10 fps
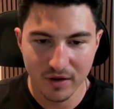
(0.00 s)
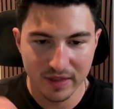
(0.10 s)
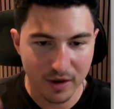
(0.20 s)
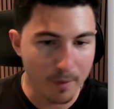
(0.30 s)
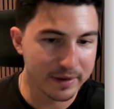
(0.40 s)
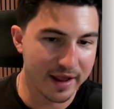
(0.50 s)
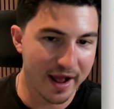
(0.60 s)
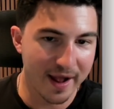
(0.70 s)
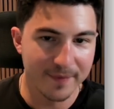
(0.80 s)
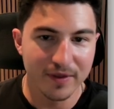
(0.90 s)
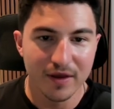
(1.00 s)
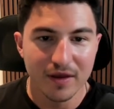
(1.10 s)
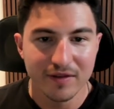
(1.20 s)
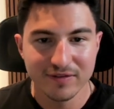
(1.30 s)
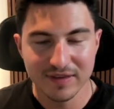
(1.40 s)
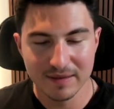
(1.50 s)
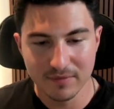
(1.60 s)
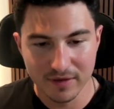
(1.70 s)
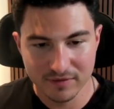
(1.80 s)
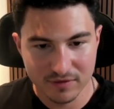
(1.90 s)
like OpenAI
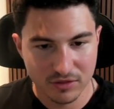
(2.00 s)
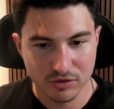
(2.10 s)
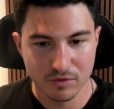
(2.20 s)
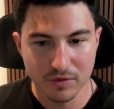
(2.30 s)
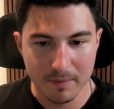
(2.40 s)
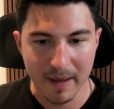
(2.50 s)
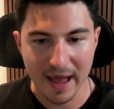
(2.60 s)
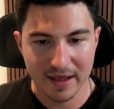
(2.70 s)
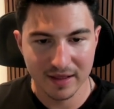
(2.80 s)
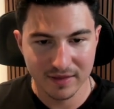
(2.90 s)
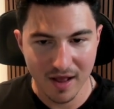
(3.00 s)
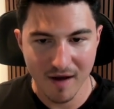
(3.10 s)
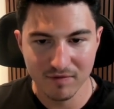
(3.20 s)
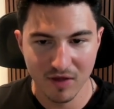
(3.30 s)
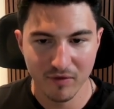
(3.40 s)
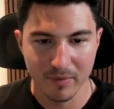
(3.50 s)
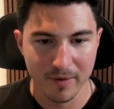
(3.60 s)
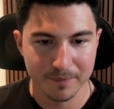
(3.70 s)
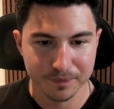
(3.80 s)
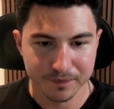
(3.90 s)
seamless through the backend of
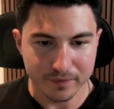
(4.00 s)
Lovable.